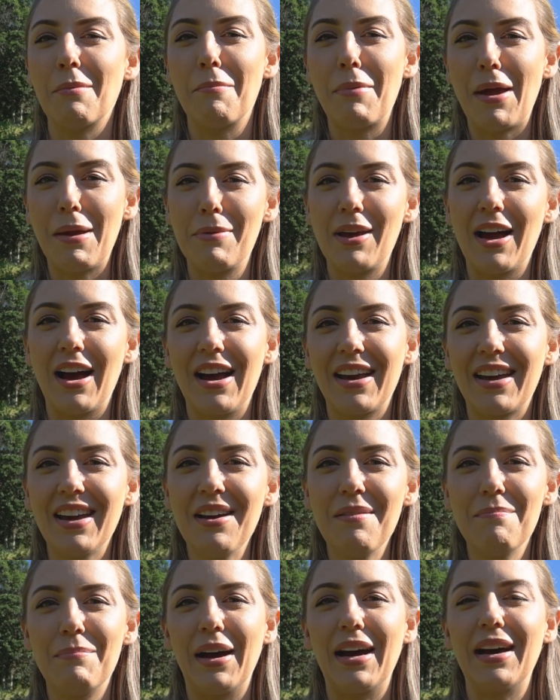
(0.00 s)
a baby
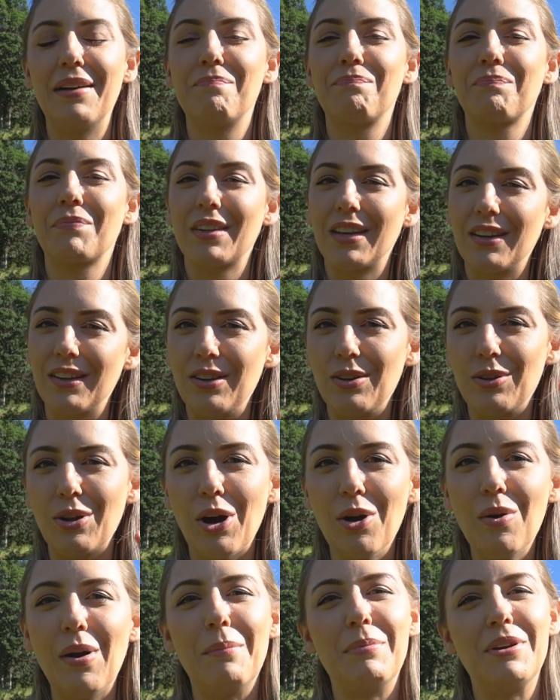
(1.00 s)
hiker, but you
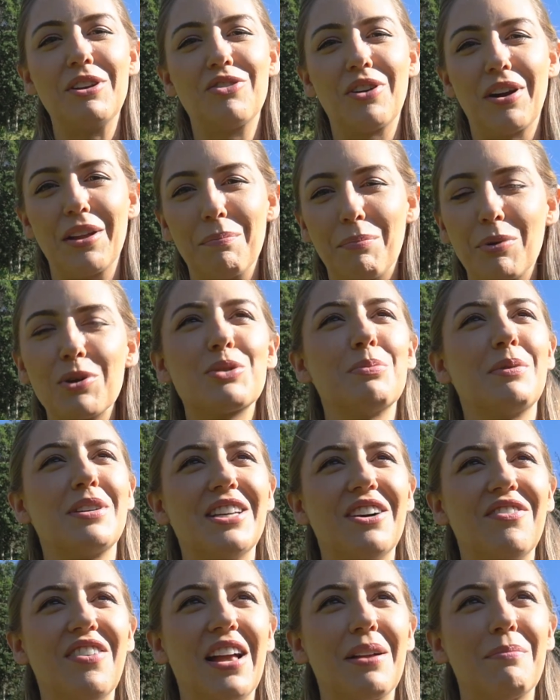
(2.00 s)
know, I've been trying to push
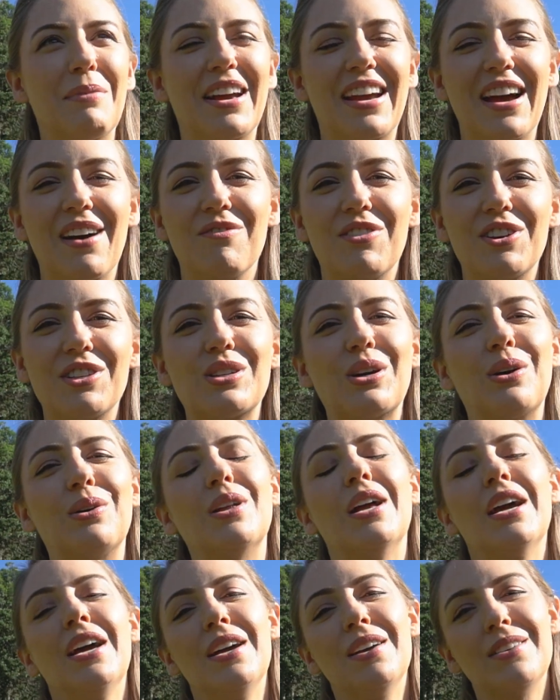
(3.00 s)
myself out of my comfort
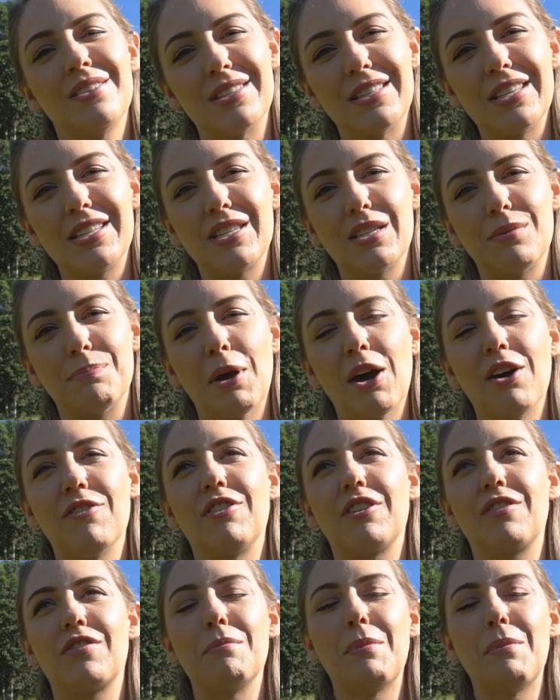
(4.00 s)
zone, so this is perfect for